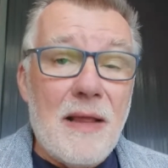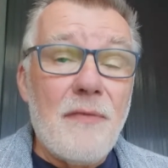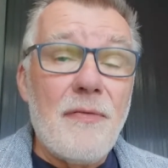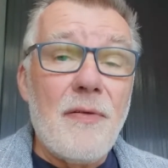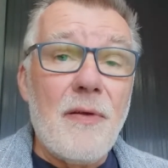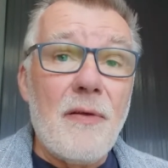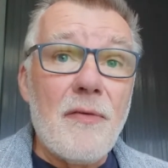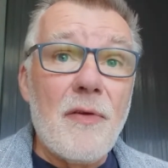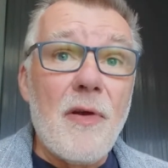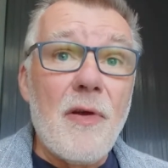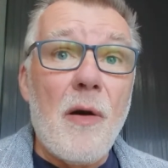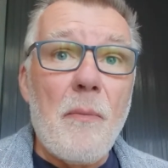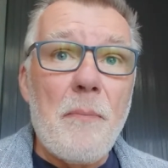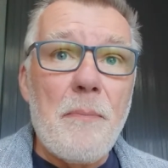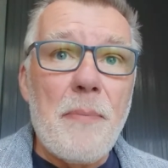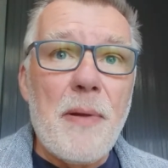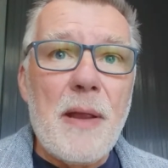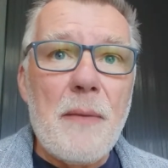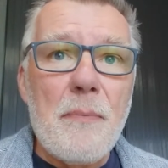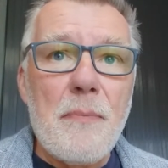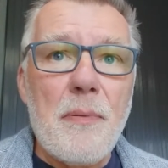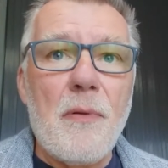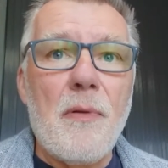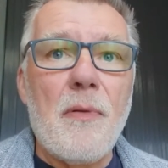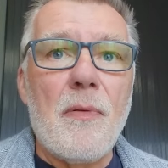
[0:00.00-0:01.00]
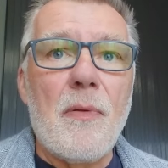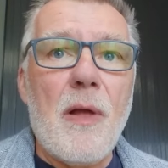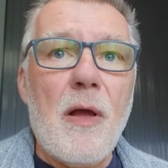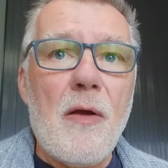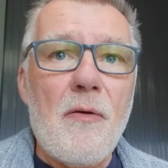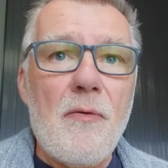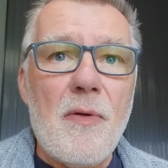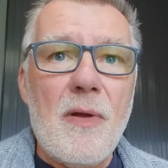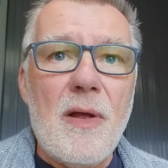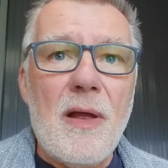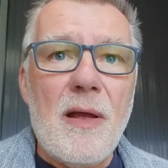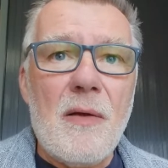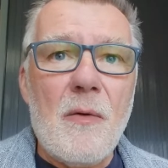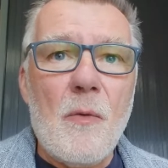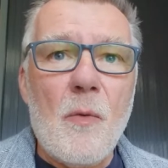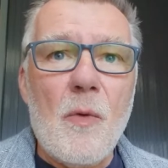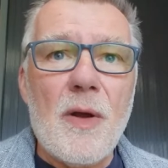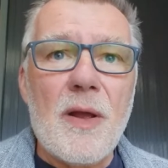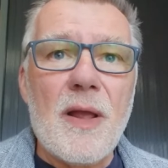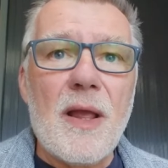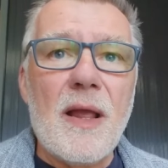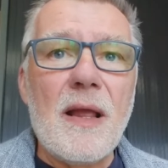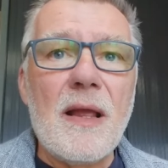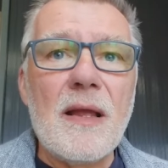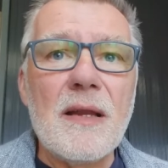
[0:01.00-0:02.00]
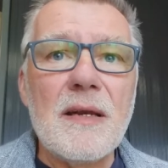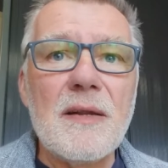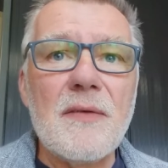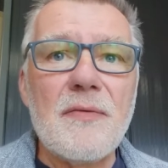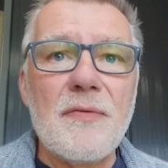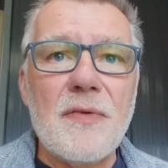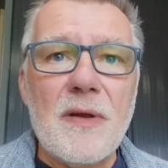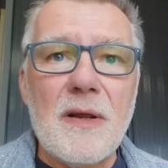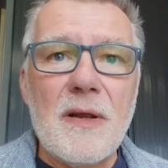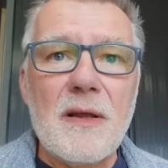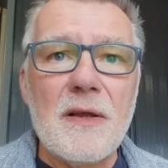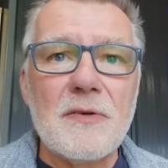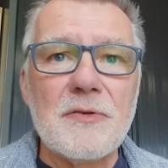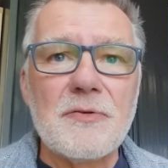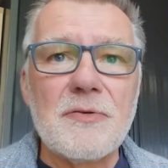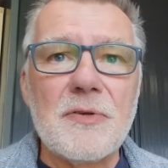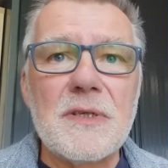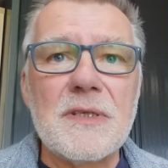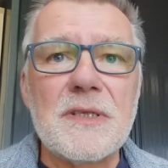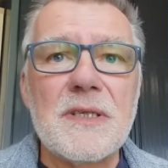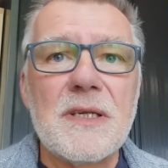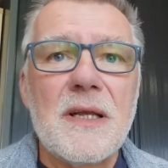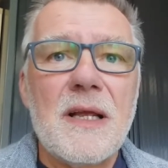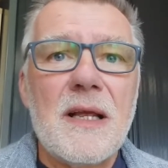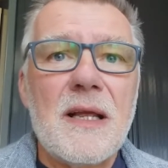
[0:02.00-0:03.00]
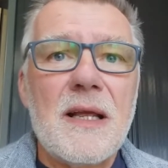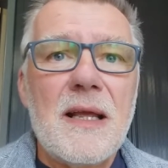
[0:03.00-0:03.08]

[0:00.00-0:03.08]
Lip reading: If you've got people working in different countries,